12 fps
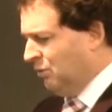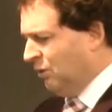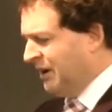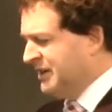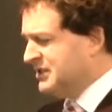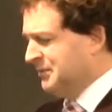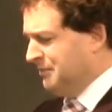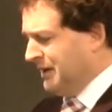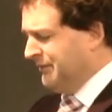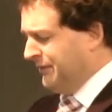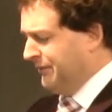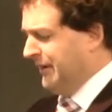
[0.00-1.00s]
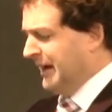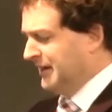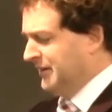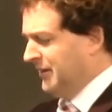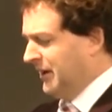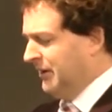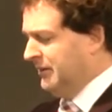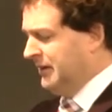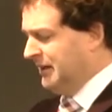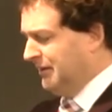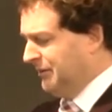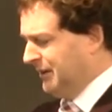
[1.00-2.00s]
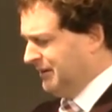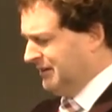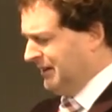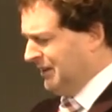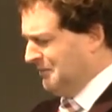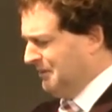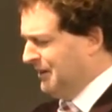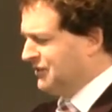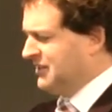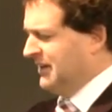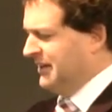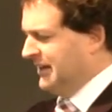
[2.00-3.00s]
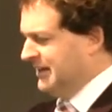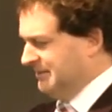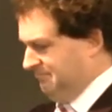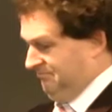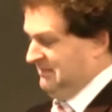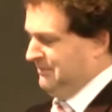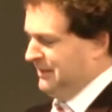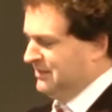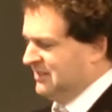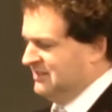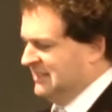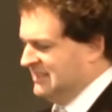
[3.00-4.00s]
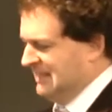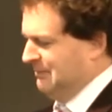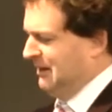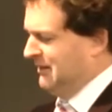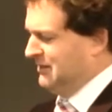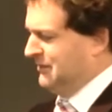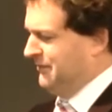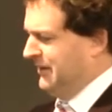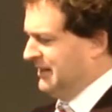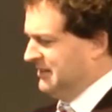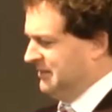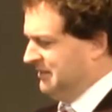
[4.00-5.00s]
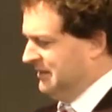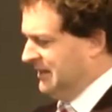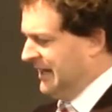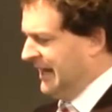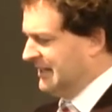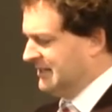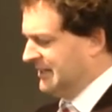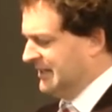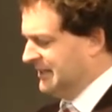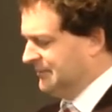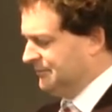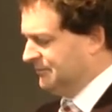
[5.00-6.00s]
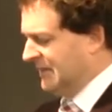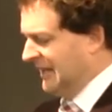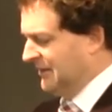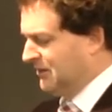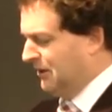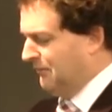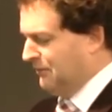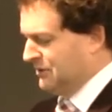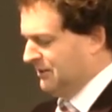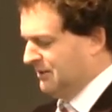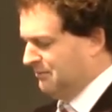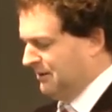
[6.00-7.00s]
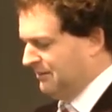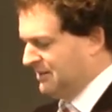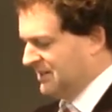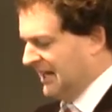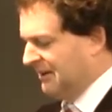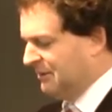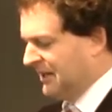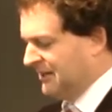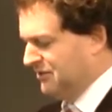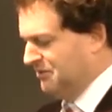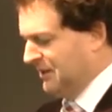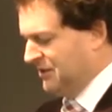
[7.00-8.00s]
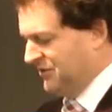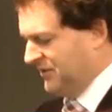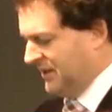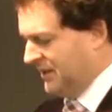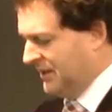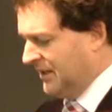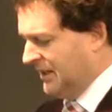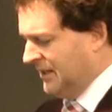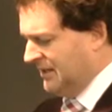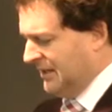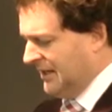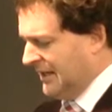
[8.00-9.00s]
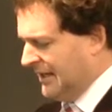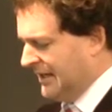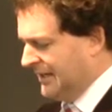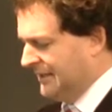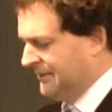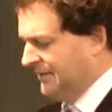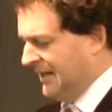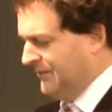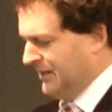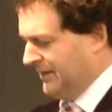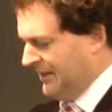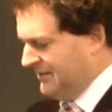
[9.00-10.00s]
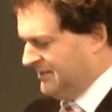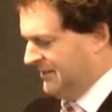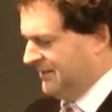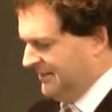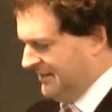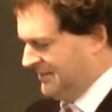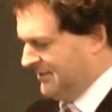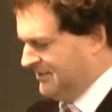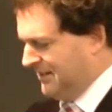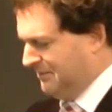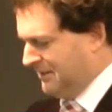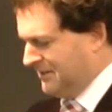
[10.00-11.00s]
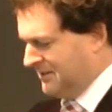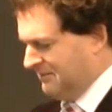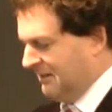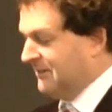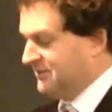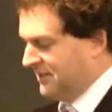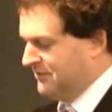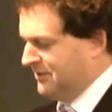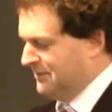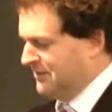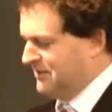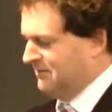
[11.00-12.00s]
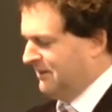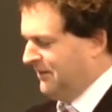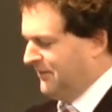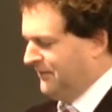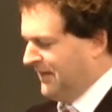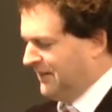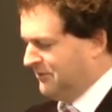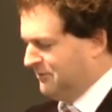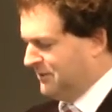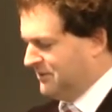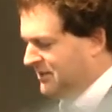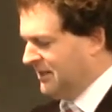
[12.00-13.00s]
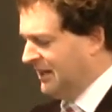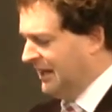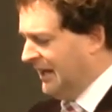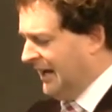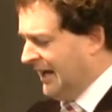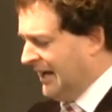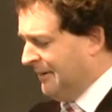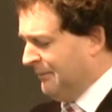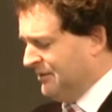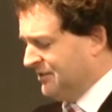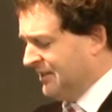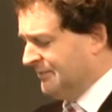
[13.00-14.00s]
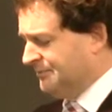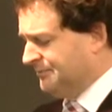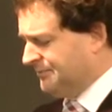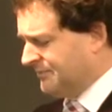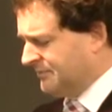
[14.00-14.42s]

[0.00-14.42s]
what is a bit of a factor though, and I think I think the minister the minister said something to this effect at uh, at the conference. I can probably say it without too much fear, uh, even though he's the assisting minister, uh, associate minister rather than the actual minister. Uh, is that